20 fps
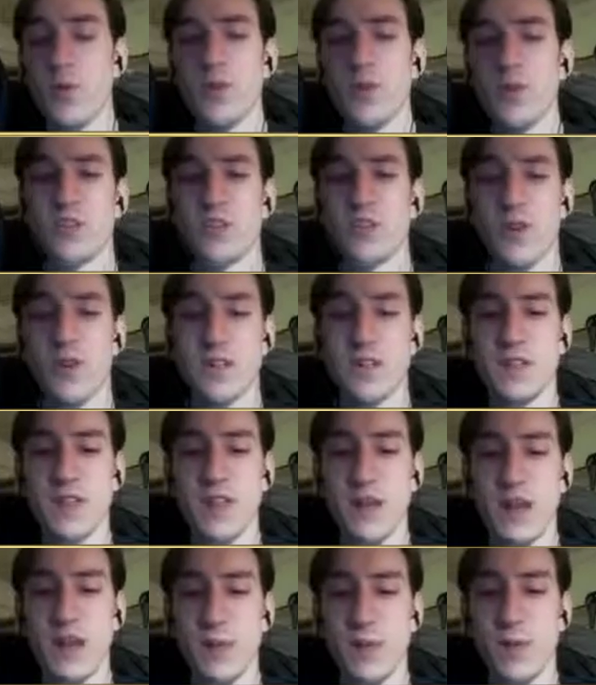strong
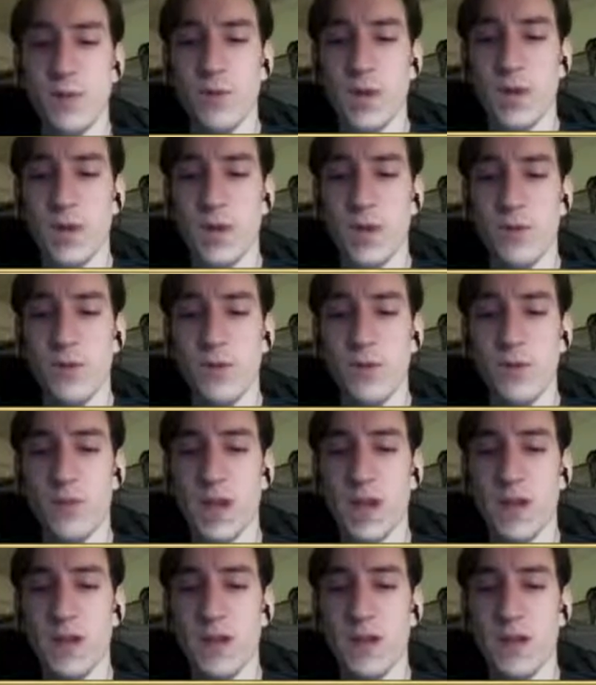tonight. I mean, we
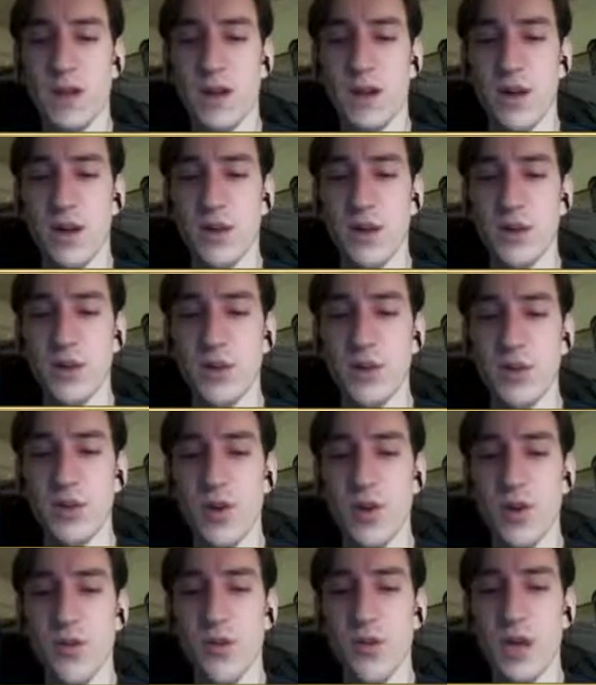ended on a good
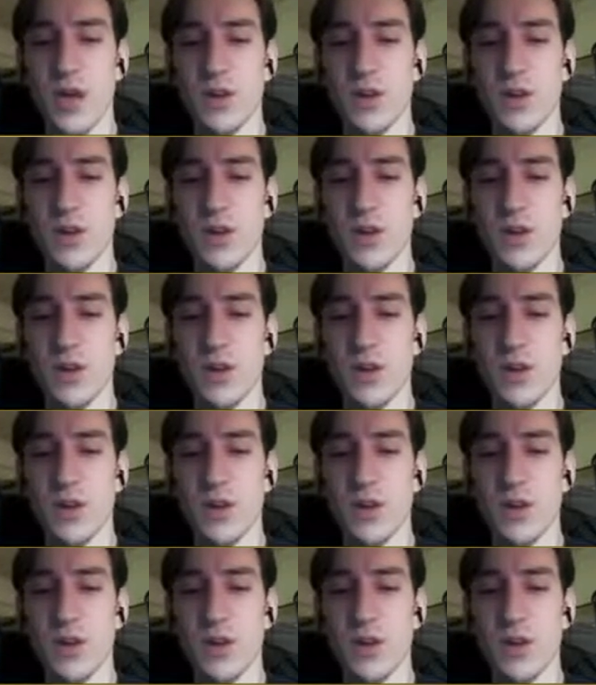note. We ended